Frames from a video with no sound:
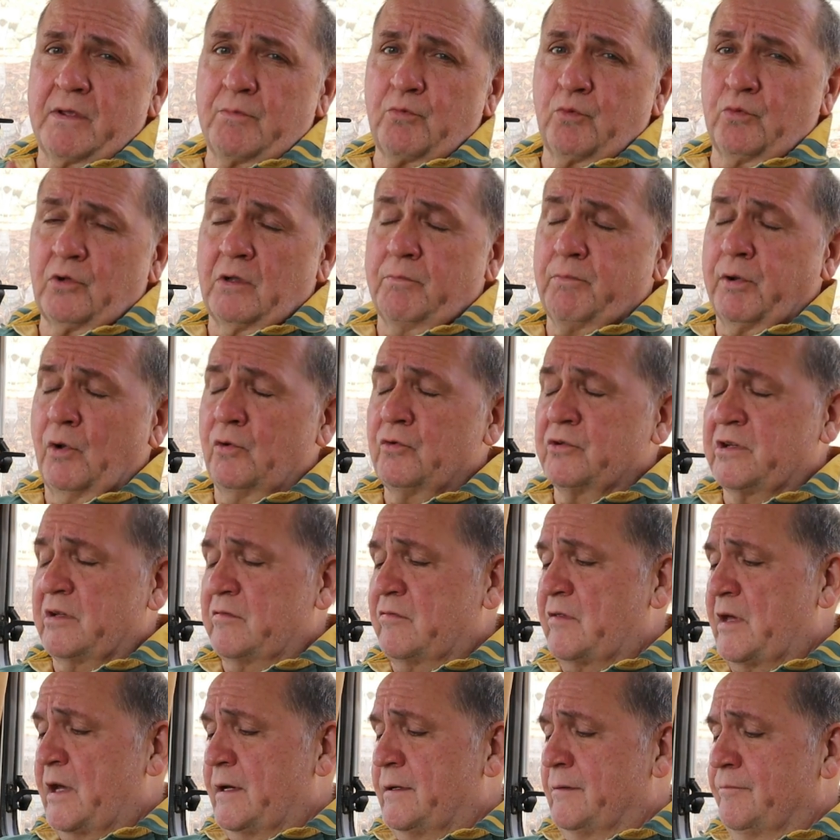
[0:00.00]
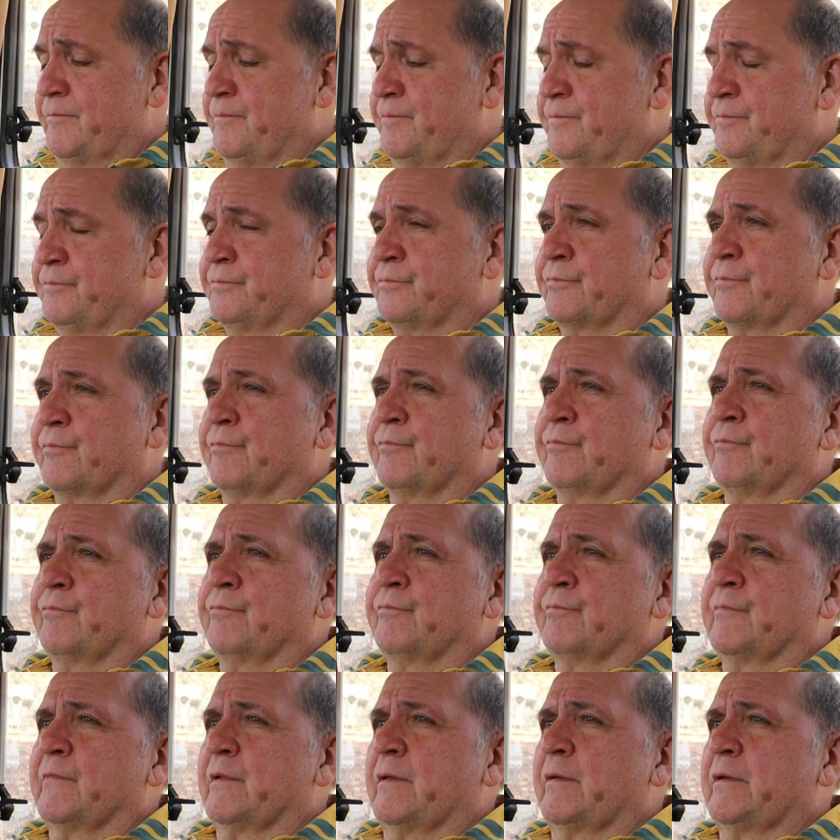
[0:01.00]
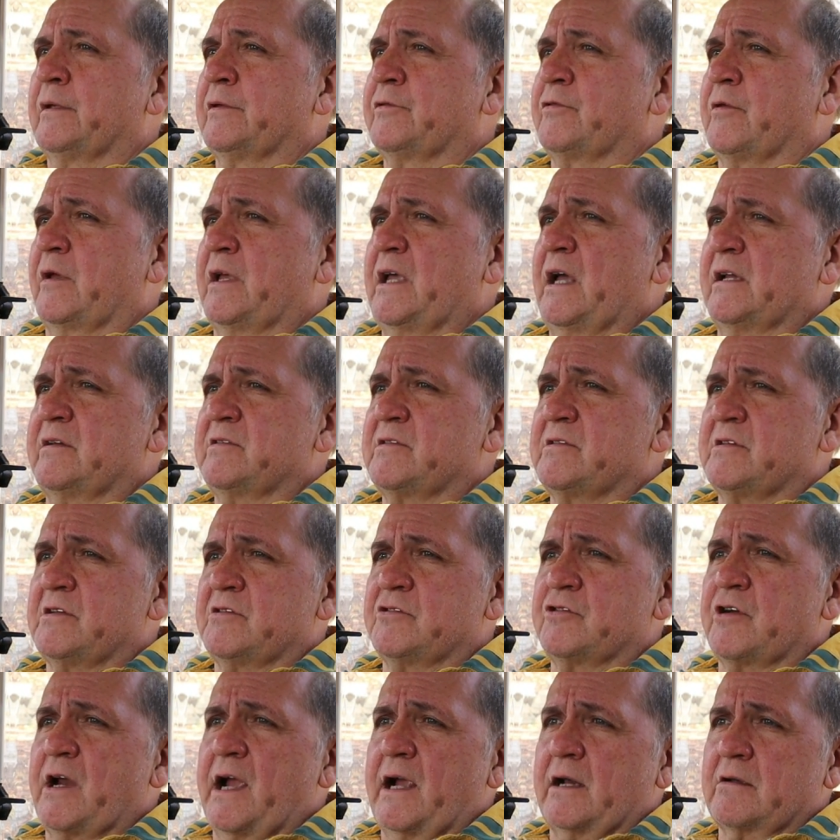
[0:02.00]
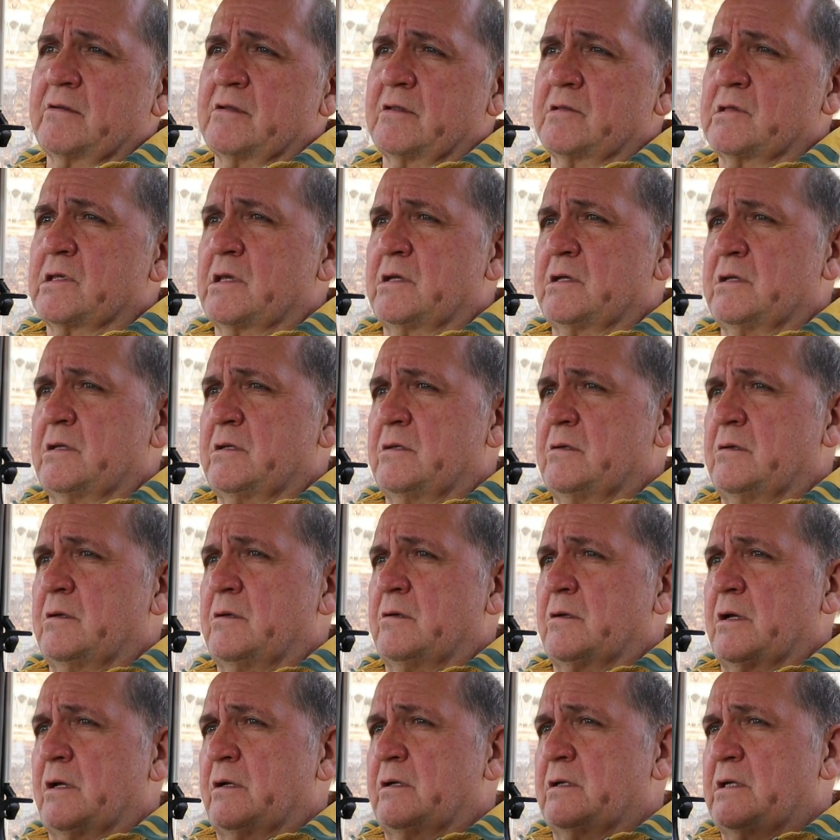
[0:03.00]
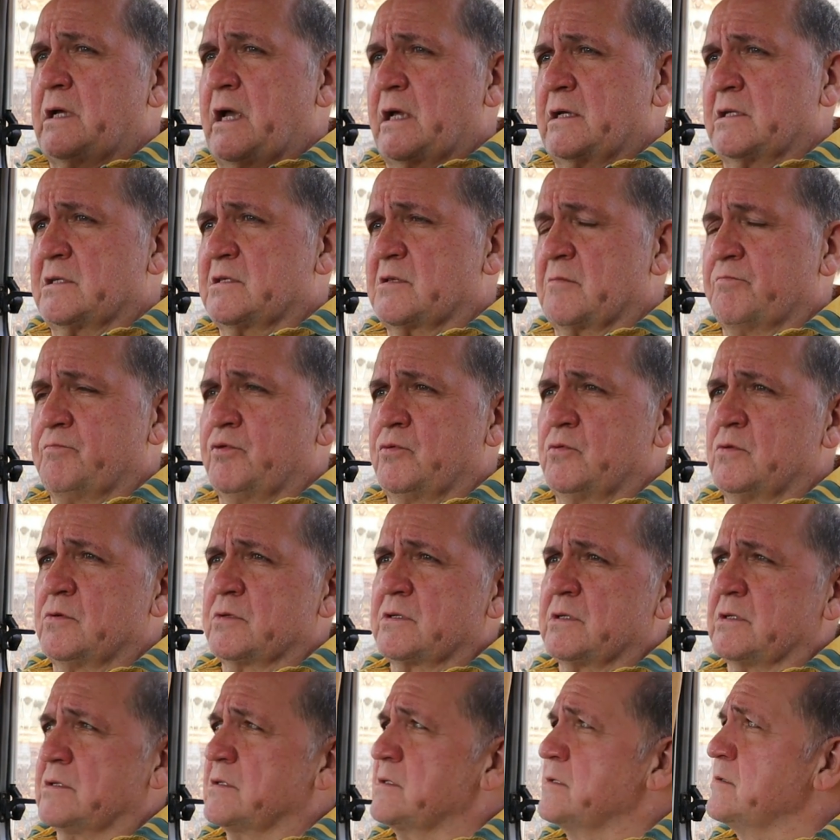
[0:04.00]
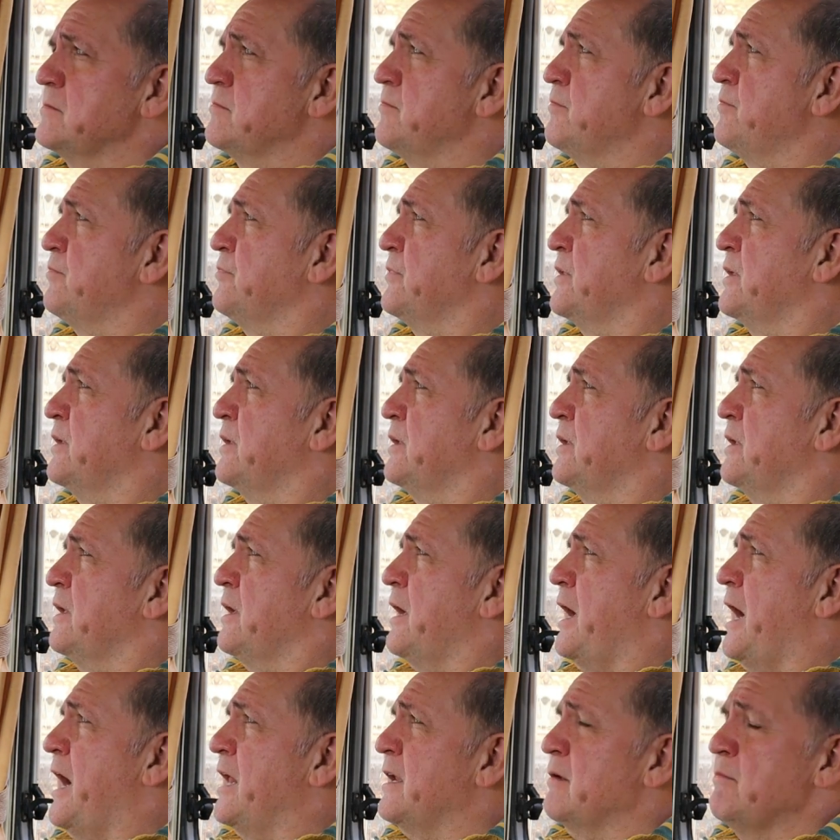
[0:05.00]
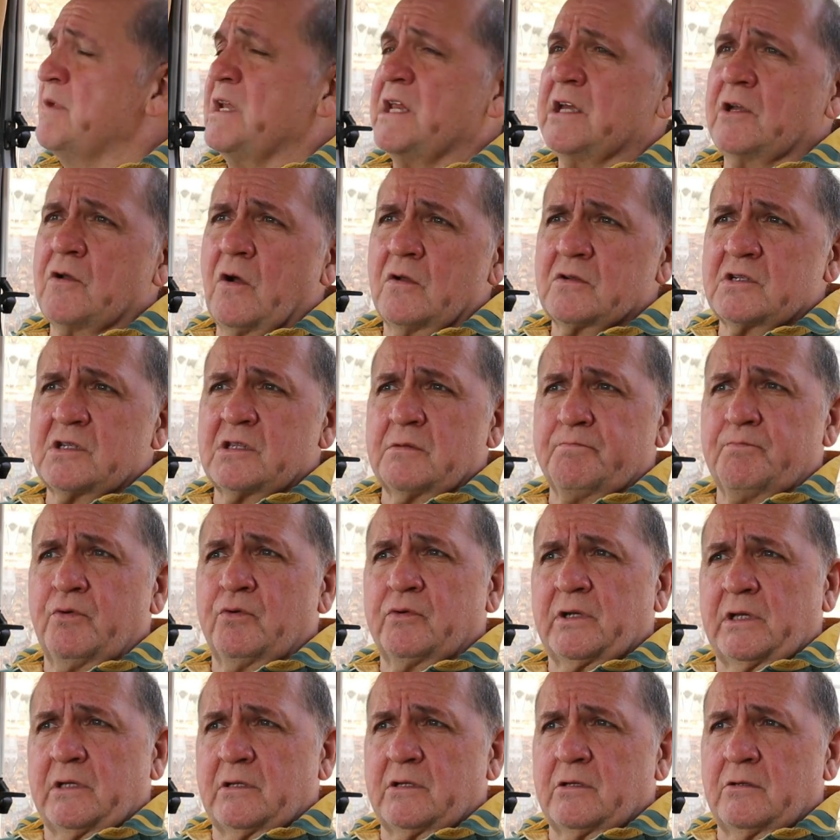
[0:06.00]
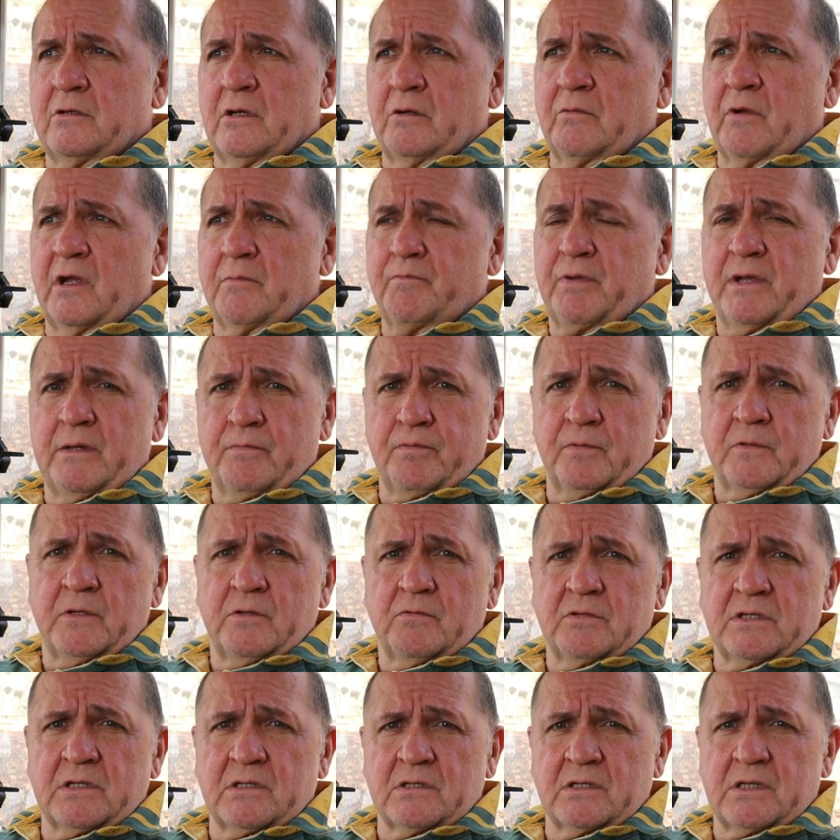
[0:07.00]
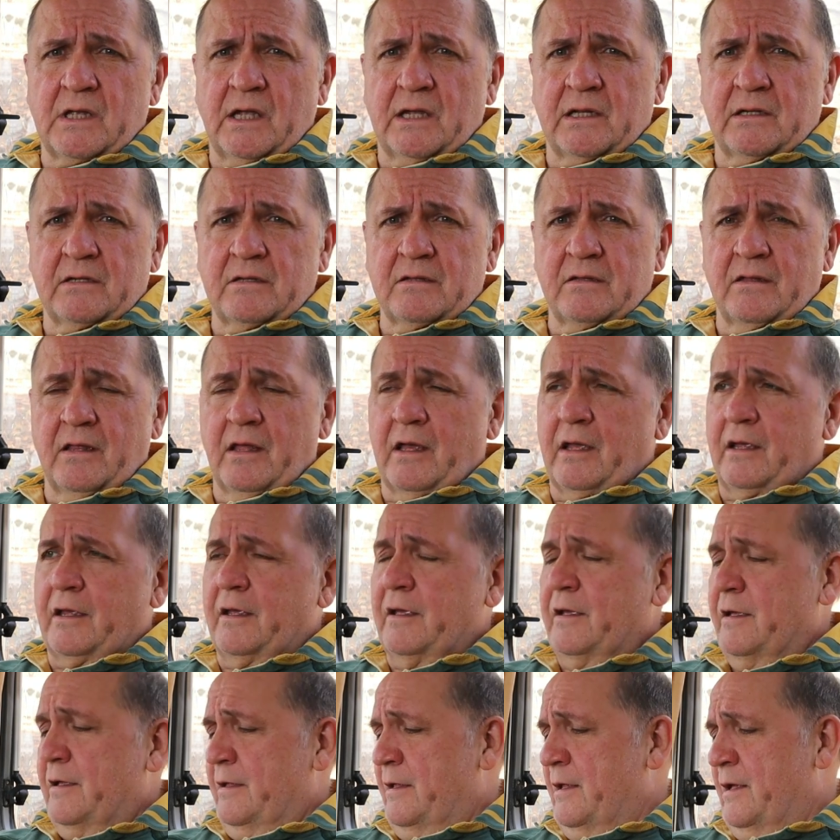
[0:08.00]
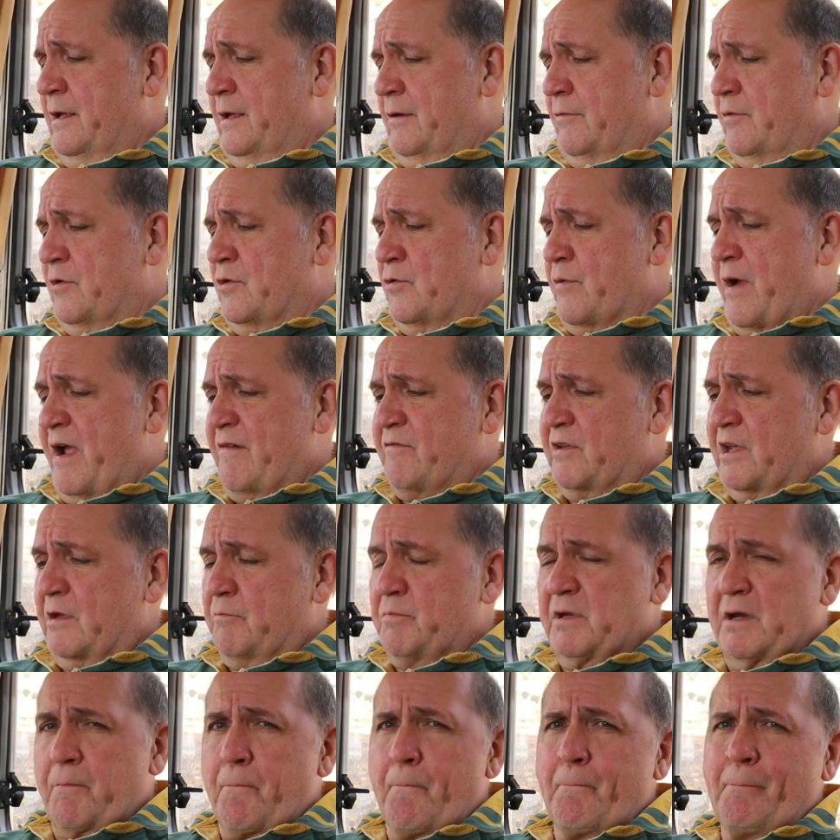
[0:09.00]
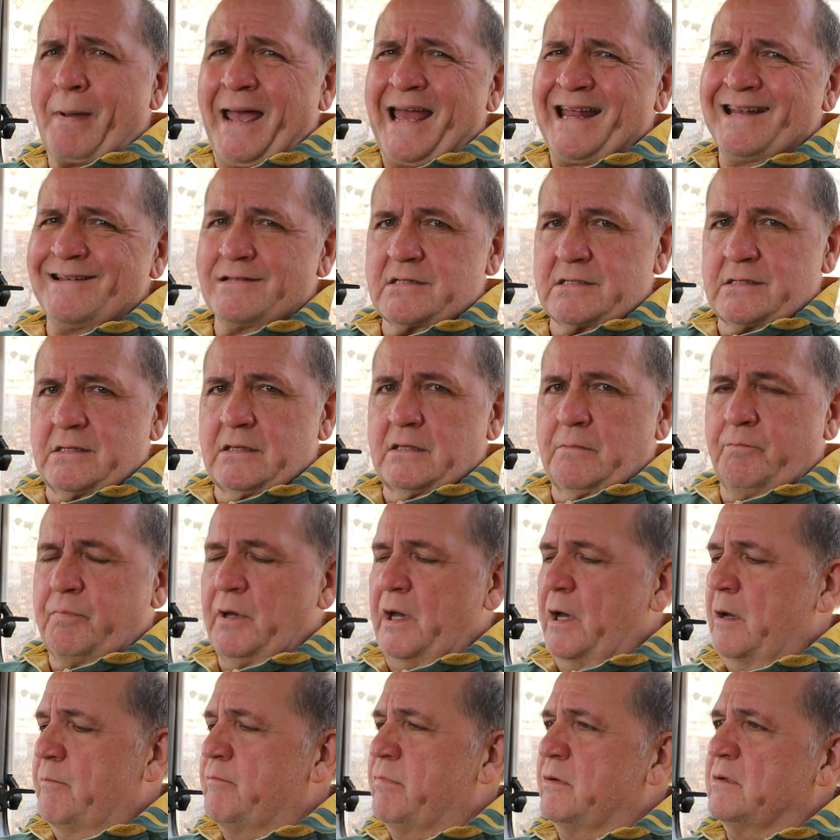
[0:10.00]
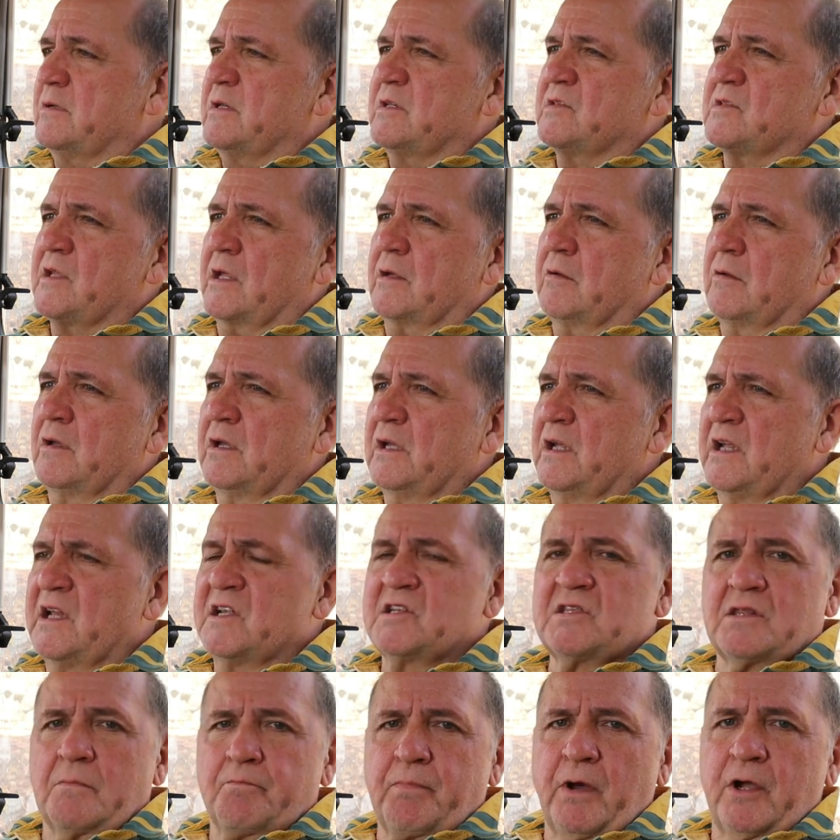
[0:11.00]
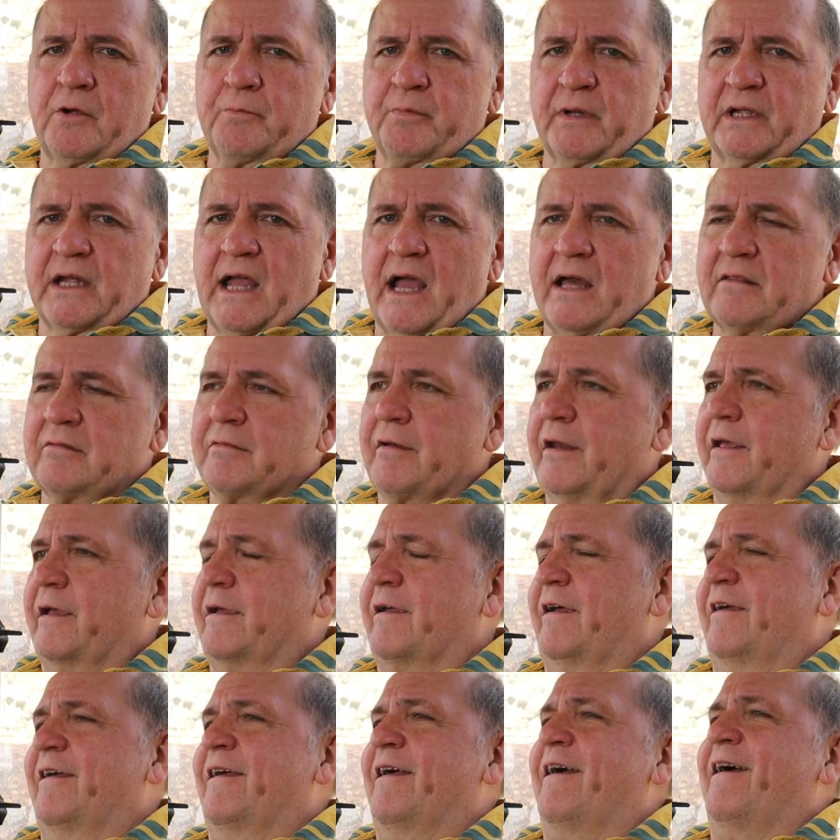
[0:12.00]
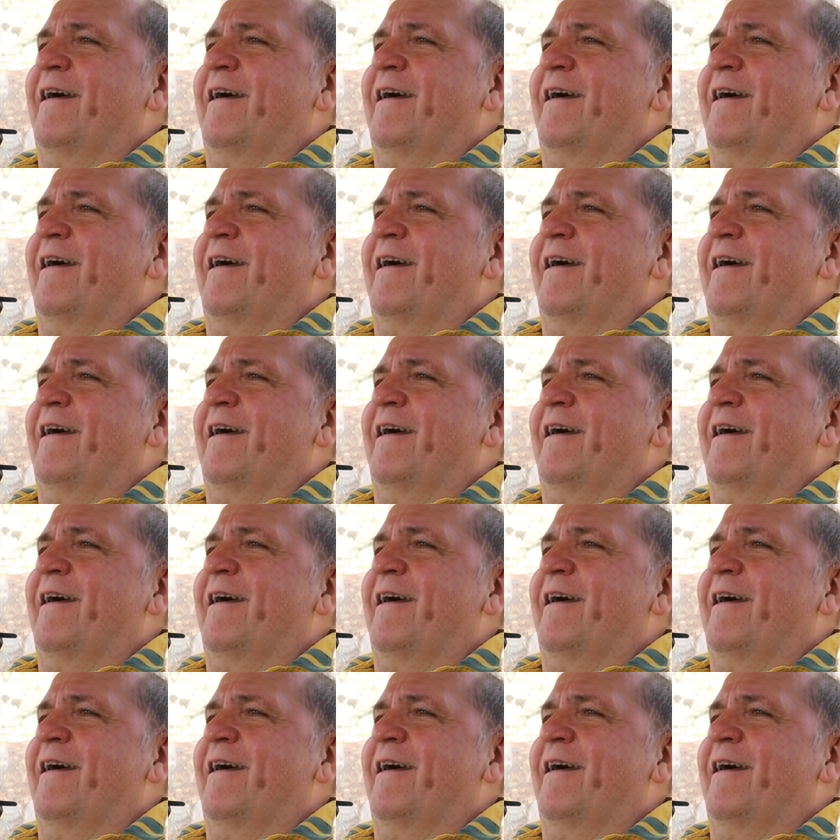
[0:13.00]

people applauded that. So he had his detractors, and he had his supporters. And I mean, it got to the point, you know, where people used to say, didn't they, when you were having a bit of bants in the pub, you say, is the Pope a Catholic?